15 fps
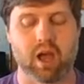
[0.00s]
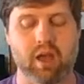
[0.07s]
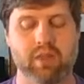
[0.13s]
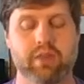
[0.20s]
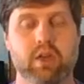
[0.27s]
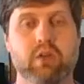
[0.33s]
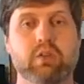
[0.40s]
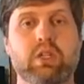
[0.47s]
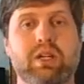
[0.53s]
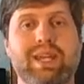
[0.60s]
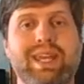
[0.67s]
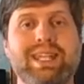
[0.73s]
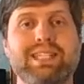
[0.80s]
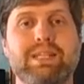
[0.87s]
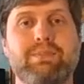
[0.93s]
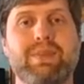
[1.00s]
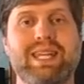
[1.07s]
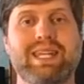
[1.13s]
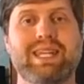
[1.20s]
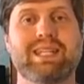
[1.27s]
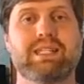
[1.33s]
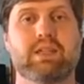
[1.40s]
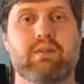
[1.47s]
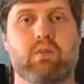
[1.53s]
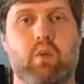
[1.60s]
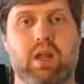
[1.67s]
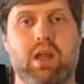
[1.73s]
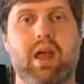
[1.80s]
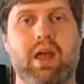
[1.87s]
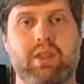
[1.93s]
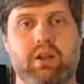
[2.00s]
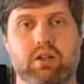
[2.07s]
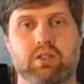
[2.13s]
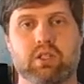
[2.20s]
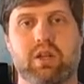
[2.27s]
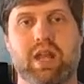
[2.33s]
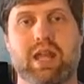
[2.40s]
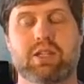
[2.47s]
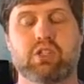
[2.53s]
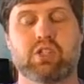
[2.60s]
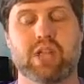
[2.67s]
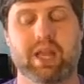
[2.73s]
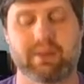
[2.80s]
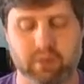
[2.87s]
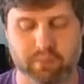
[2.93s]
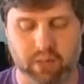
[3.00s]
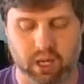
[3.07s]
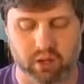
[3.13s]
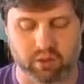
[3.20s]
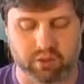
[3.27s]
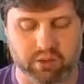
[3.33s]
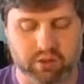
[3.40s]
Those are independent of one another, so you'd have to check for both.